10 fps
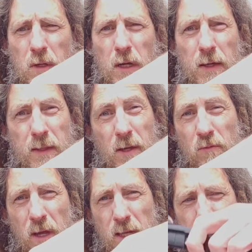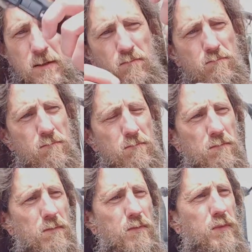and they're red.
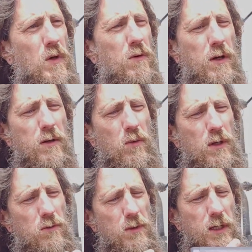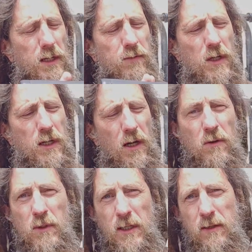All right, well, we're going to give it a go.
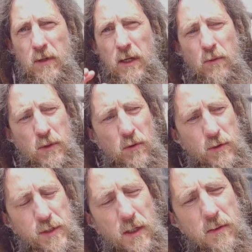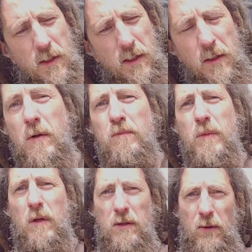We're going to give it a go with auto.
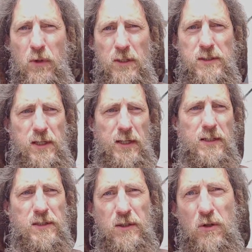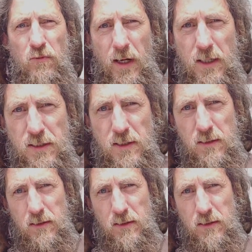Then we're going to set it to the correct